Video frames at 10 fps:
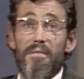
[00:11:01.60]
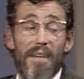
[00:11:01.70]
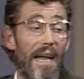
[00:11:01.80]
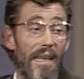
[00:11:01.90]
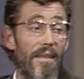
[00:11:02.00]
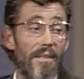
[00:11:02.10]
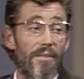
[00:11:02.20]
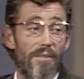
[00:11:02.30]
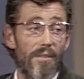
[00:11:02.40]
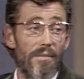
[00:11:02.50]
is valid
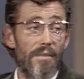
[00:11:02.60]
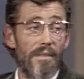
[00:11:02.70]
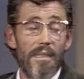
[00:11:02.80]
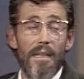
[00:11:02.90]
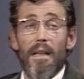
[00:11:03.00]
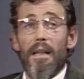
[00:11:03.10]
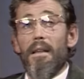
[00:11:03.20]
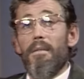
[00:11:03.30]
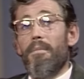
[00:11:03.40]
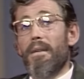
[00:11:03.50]
and true,
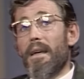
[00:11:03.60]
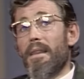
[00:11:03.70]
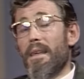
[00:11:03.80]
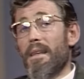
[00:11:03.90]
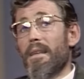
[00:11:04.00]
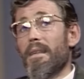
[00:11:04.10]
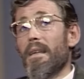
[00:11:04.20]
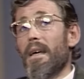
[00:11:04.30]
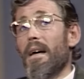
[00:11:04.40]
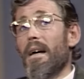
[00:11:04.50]
but I think that
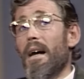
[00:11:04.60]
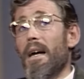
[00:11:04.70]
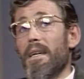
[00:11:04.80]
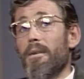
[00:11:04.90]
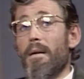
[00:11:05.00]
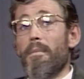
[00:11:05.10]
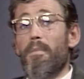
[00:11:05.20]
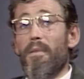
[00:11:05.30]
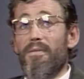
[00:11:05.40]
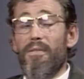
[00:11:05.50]
I, who am a
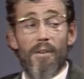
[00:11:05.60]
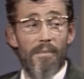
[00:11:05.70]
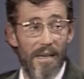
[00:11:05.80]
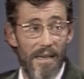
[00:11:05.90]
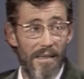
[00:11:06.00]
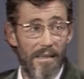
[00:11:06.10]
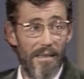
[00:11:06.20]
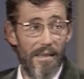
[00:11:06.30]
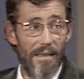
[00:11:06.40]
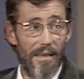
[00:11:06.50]
performer,
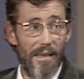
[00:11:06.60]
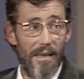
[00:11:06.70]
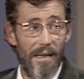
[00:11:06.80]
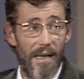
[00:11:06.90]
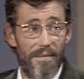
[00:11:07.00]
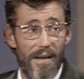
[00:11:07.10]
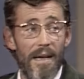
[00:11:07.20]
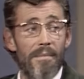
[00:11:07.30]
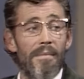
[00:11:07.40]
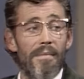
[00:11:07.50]
if
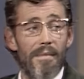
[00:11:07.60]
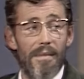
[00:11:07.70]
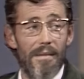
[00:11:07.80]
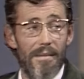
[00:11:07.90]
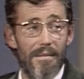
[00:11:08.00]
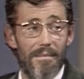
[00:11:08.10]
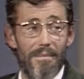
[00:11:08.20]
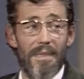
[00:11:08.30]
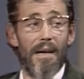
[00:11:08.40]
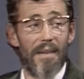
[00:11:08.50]
I'm
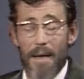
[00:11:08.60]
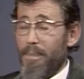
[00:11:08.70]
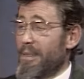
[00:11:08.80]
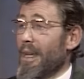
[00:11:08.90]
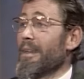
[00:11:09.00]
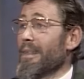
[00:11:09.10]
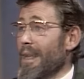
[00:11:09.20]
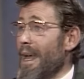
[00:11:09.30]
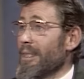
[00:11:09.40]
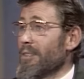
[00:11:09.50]
without appetite and
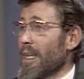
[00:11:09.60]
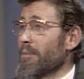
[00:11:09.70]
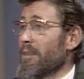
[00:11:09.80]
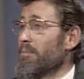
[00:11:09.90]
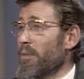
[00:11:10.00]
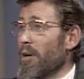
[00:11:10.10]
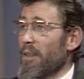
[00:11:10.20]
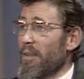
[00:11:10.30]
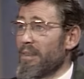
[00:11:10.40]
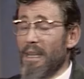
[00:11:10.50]
edge, I'm going to bore
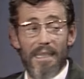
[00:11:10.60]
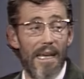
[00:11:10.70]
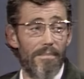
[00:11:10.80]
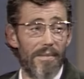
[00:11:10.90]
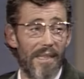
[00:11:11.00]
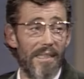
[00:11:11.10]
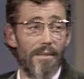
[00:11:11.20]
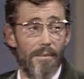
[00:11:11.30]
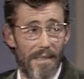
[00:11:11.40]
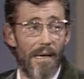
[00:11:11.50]
those 98%
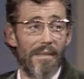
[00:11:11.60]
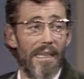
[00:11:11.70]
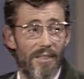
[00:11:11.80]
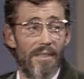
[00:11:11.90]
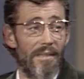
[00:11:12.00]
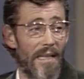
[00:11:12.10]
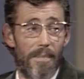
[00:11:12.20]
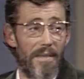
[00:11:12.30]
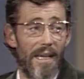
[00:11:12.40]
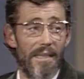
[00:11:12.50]
who are without edge and
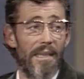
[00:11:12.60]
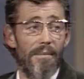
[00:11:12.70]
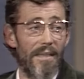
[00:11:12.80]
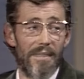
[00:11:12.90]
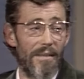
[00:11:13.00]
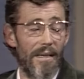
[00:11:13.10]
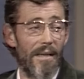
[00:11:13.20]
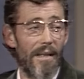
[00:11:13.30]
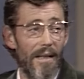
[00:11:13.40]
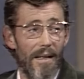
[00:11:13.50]
appetite anyway, so
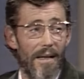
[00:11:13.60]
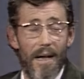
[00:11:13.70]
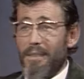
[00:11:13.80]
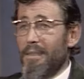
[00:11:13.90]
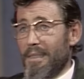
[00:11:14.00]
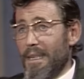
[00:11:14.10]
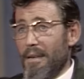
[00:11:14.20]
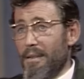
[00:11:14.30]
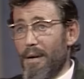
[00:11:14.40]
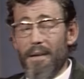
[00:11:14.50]
I should just get
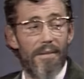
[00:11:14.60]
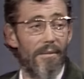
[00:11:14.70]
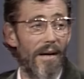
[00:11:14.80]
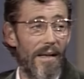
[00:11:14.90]
out of the way for a while.